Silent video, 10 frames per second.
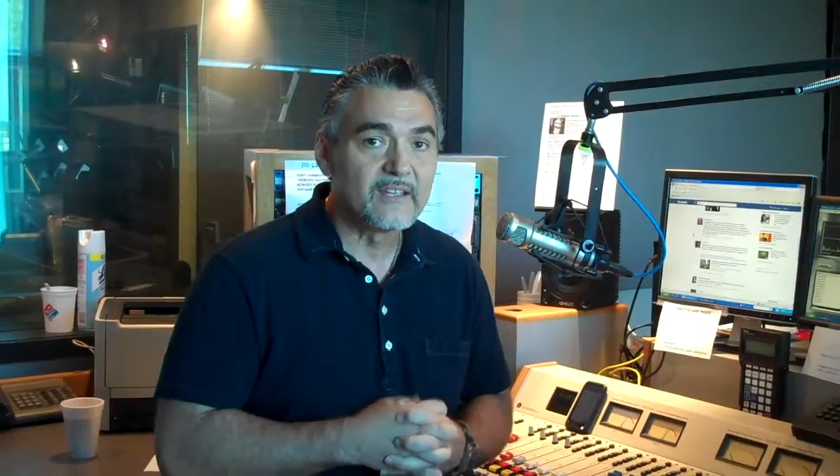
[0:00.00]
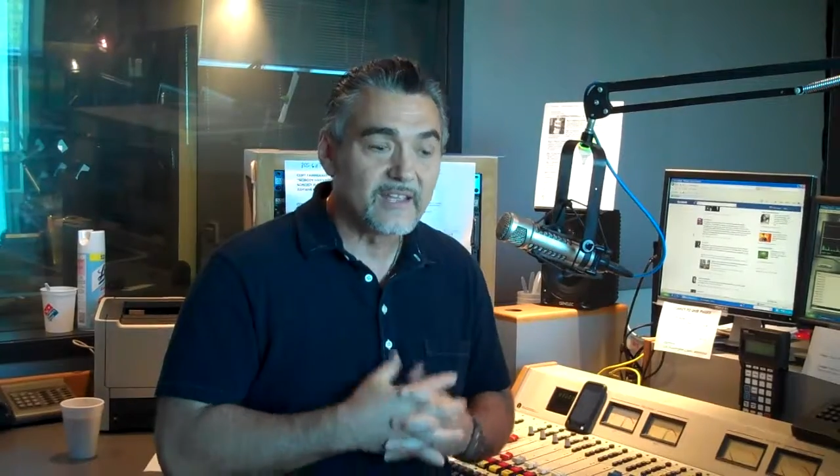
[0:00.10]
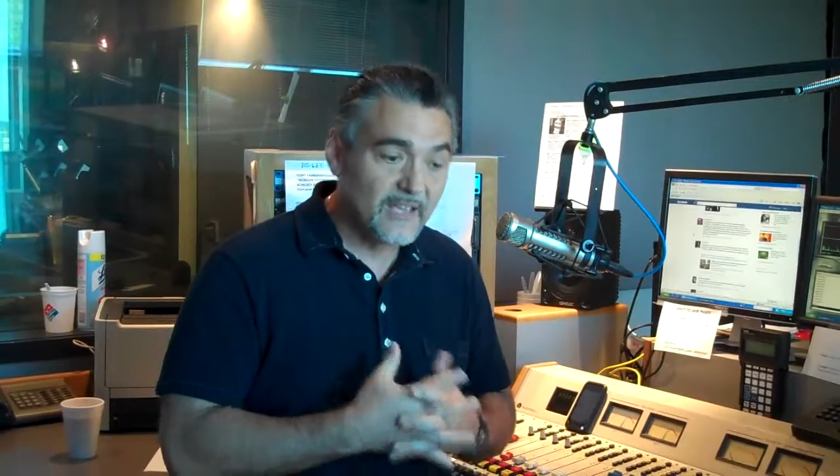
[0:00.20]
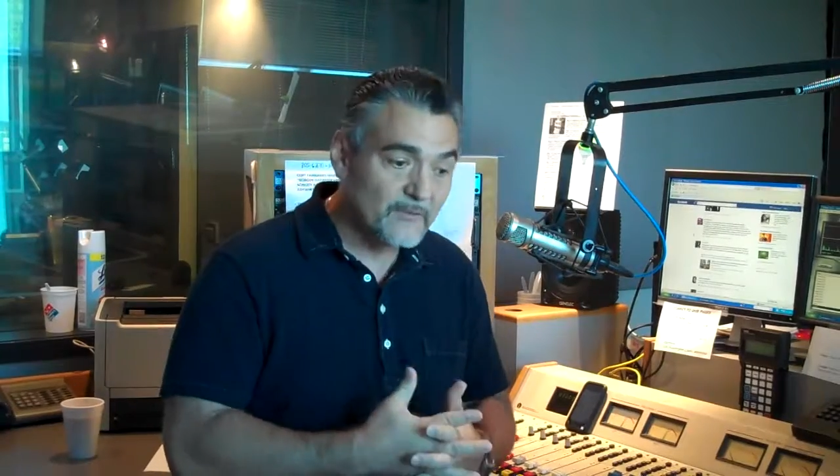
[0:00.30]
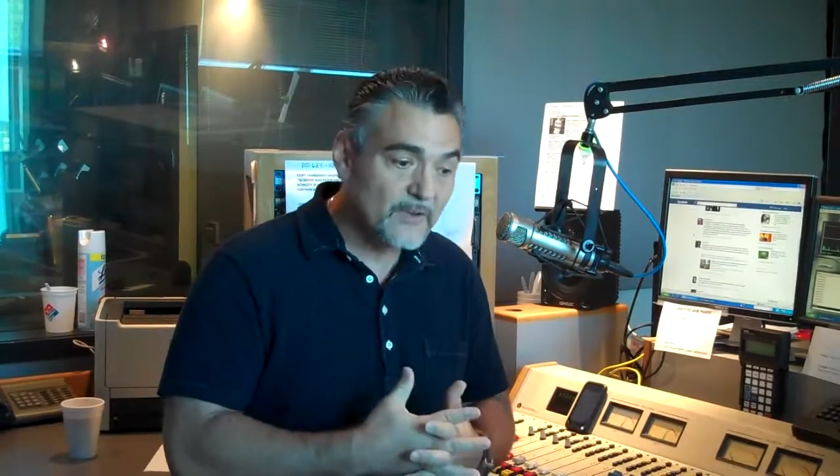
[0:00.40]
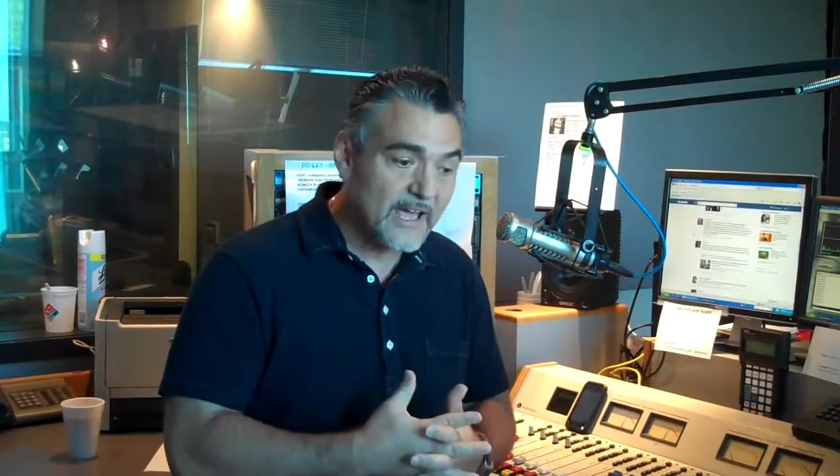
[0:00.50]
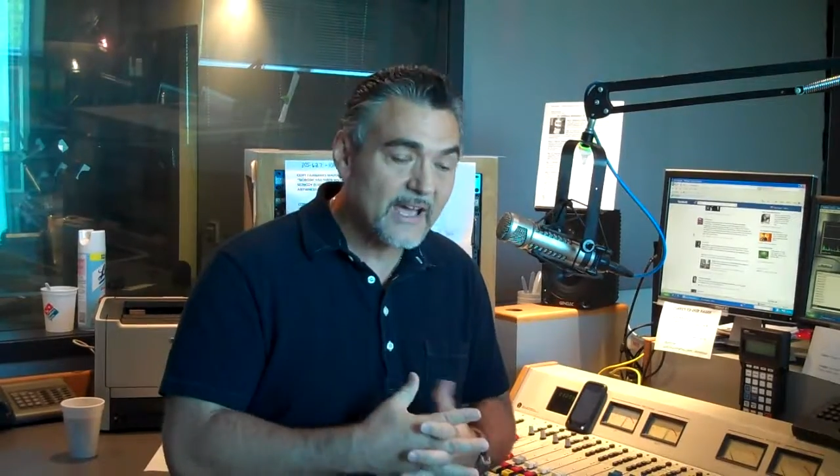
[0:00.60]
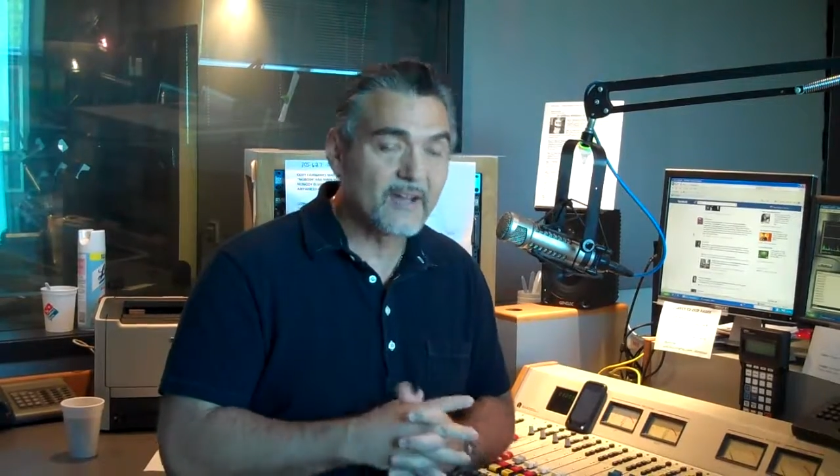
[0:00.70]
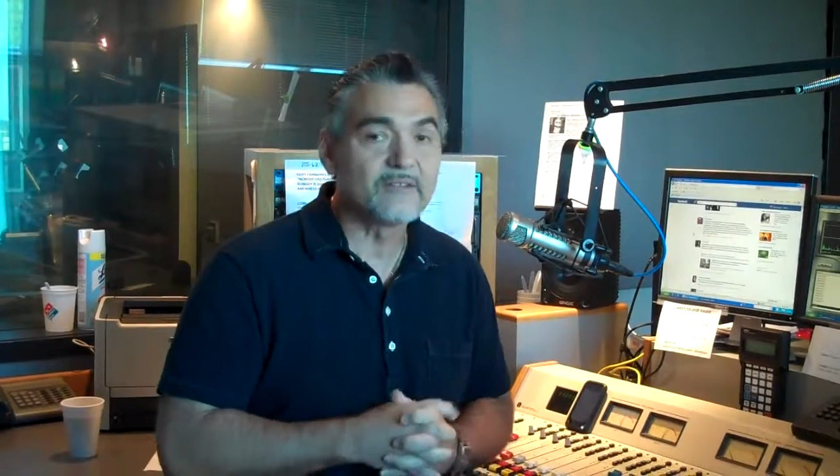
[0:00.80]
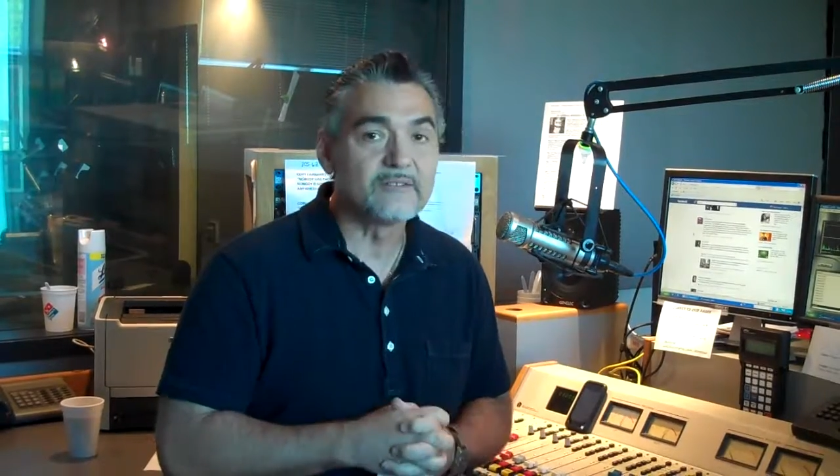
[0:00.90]
give
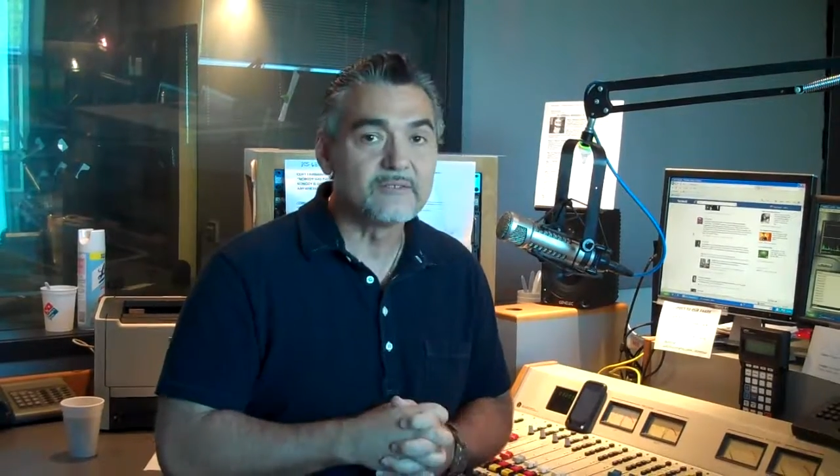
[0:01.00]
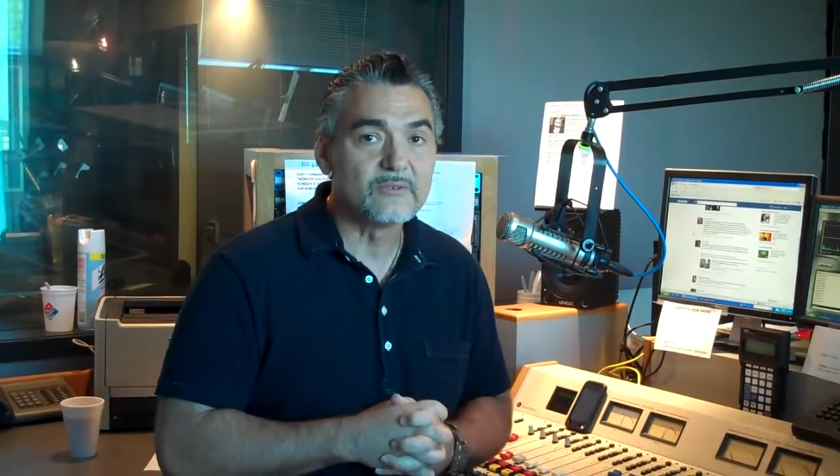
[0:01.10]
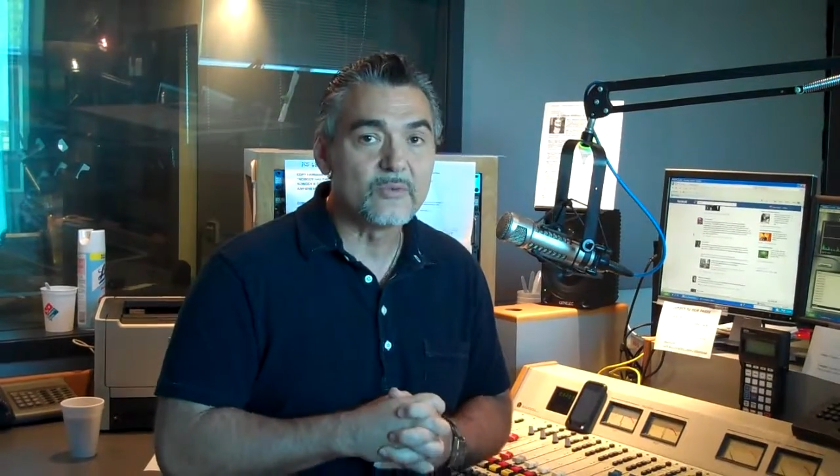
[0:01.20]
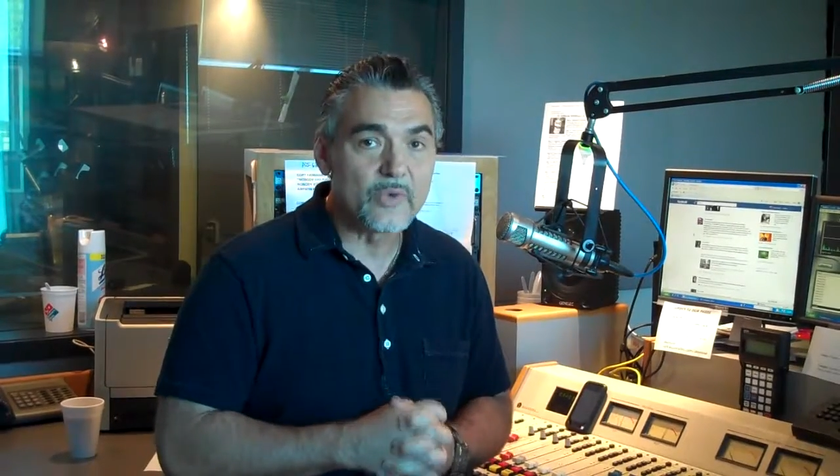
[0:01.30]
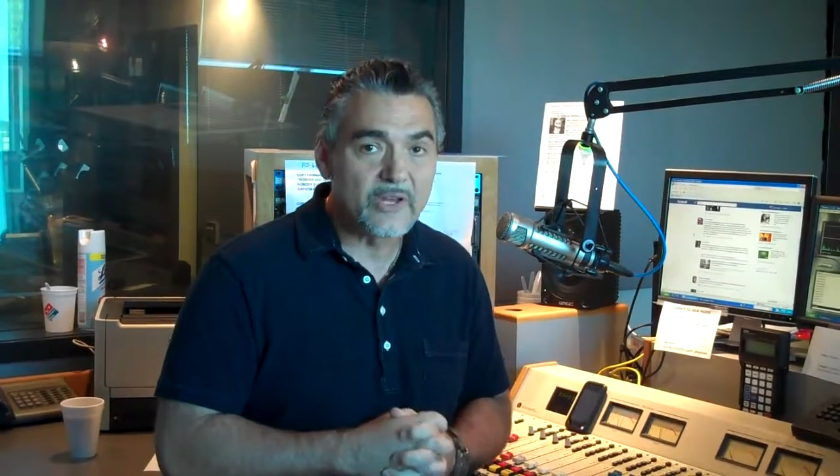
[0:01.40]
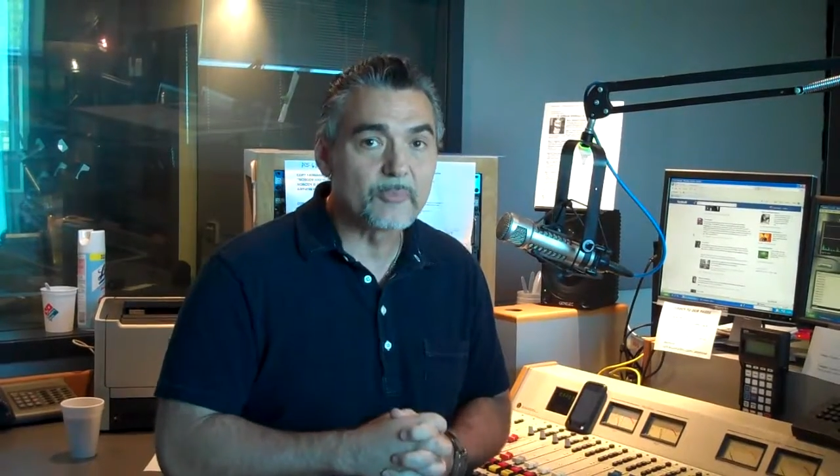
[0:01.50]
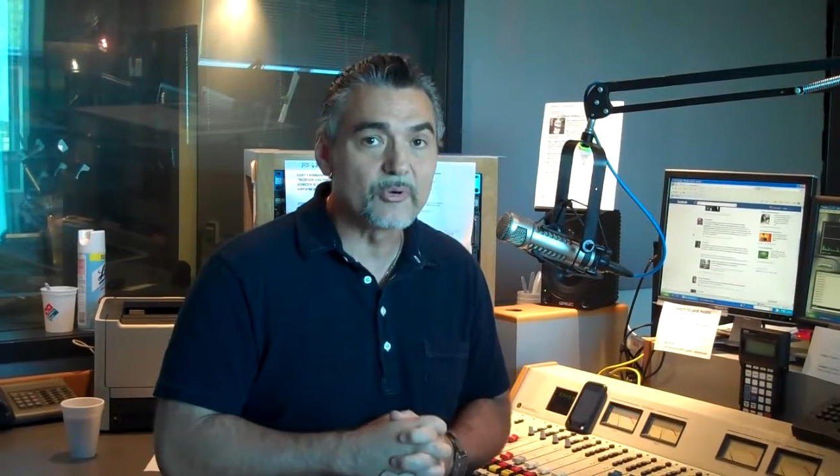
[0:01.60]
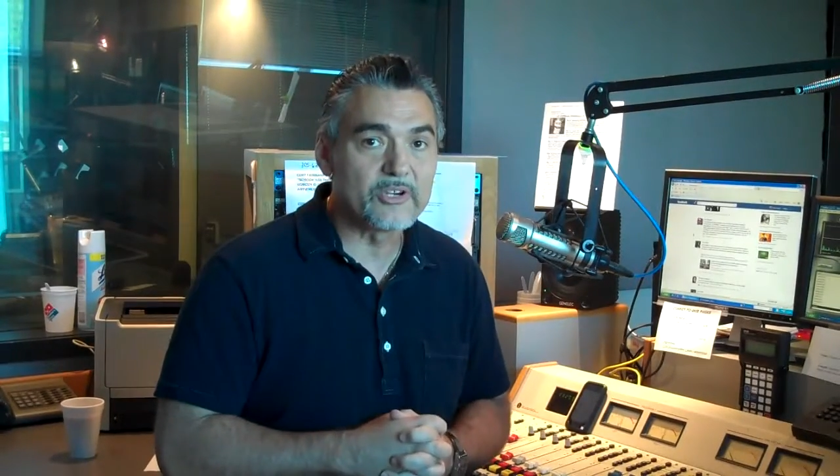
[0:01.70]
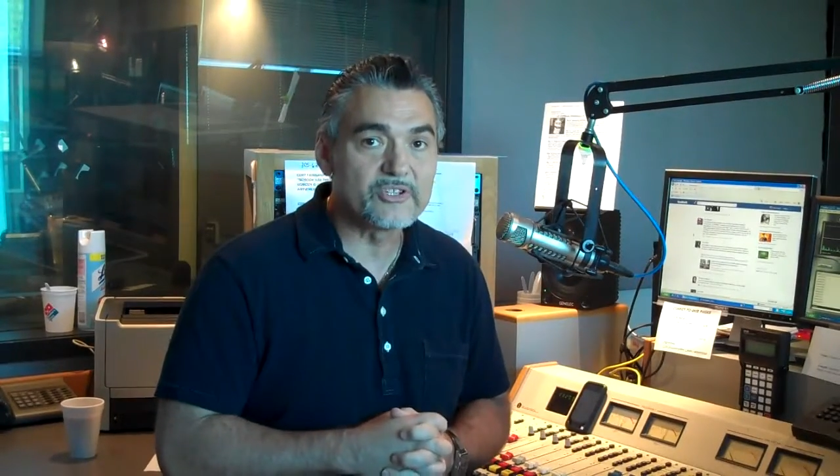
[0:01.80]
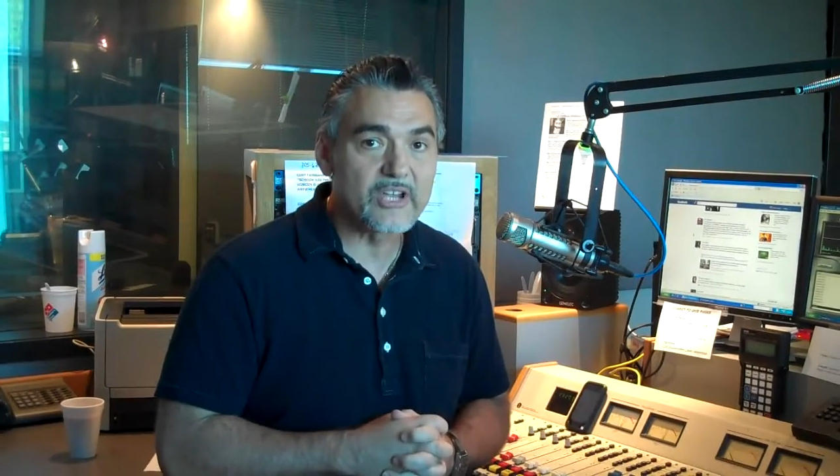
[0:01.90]
now, we'd
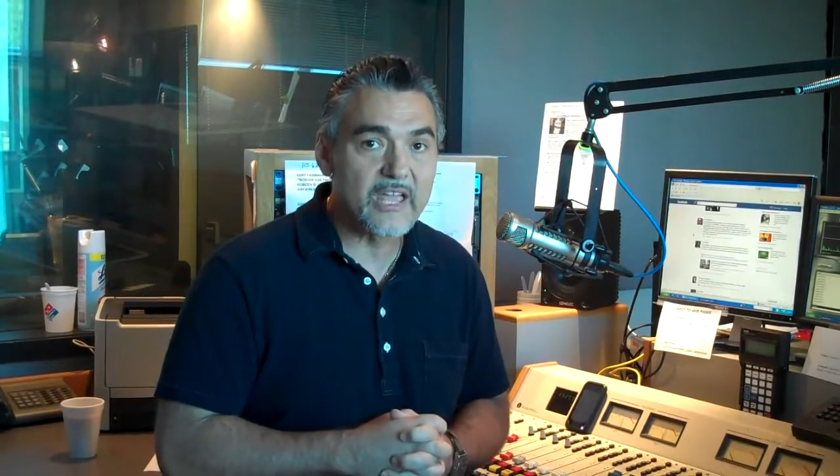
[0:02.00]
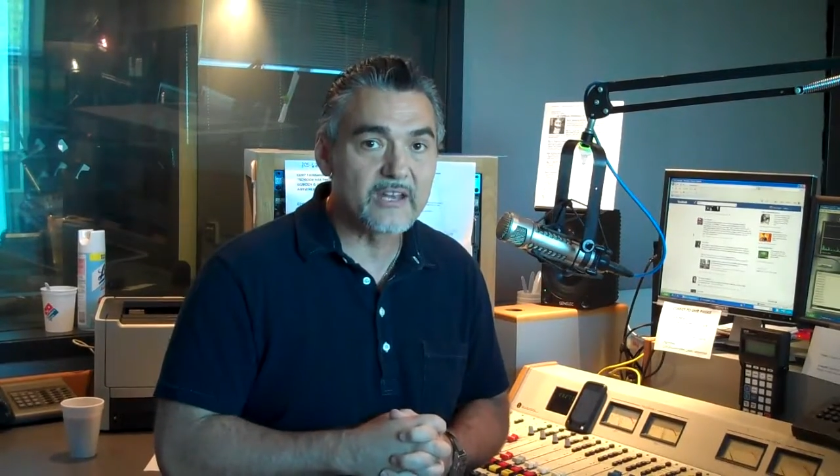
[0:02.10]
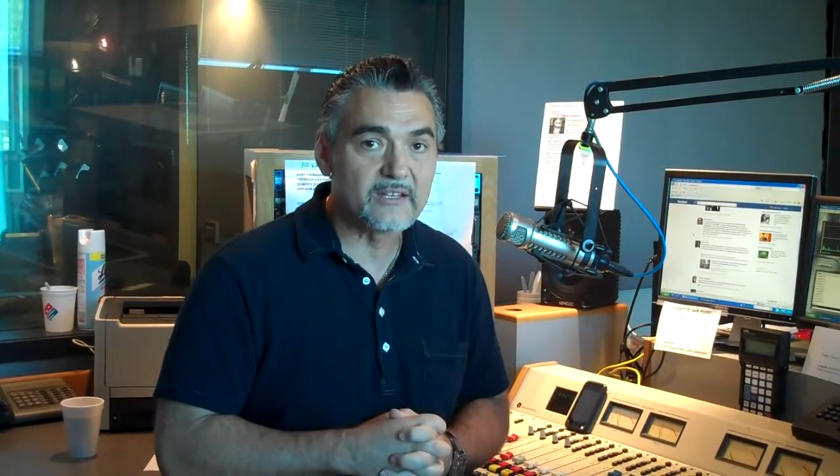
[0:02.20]
appreciate